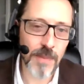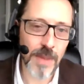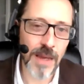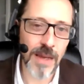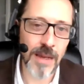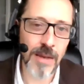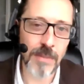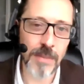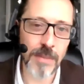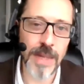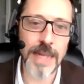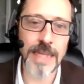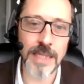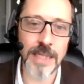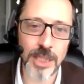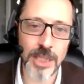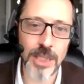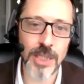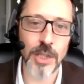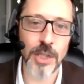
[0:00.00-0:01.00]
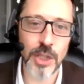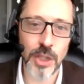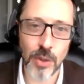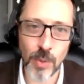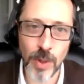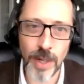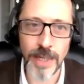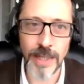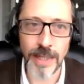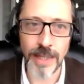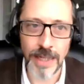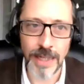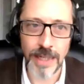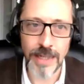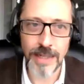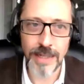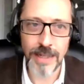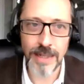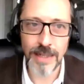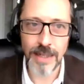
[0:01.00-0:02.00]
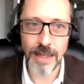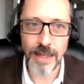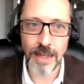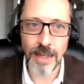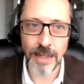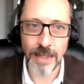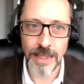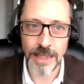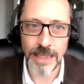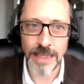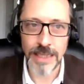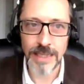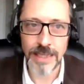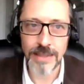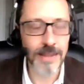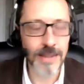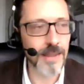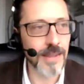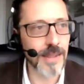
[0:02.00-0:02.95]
in such a way that it, at least,